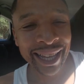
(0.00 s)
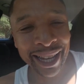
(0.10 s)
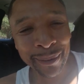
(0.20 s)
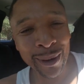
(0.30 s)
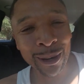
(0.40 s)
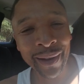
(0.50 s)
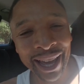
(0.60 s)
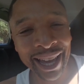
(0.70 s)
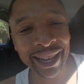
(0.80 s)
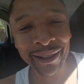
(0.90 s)
Come on,
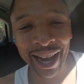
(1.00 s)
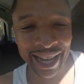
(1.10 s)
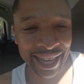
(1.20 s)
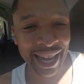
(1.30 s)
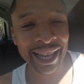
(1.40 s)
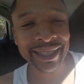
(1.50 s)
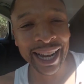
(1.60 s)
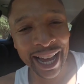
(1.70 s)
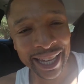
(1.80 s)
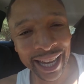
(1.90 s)
man. You got kids.
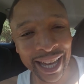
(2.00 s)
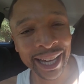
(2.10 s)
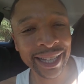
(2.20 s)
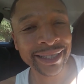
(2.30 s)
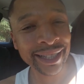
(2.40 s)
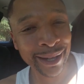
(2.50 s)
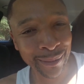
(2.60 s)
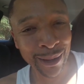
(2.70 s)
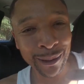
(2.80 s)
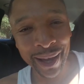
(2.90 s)
I got kids.
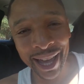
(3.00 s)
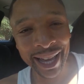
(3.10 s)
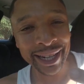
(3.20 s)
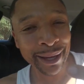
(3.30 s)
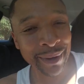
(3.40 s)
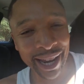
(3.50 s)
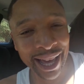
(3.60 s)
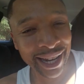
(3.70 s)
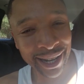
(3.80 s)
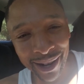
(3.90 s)
Come on, man. Leave me the
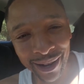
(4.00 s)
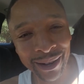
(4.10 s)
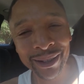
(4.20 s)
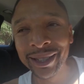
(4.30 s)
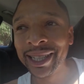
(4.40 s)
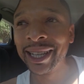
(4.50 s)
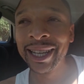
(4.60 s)
hell alone.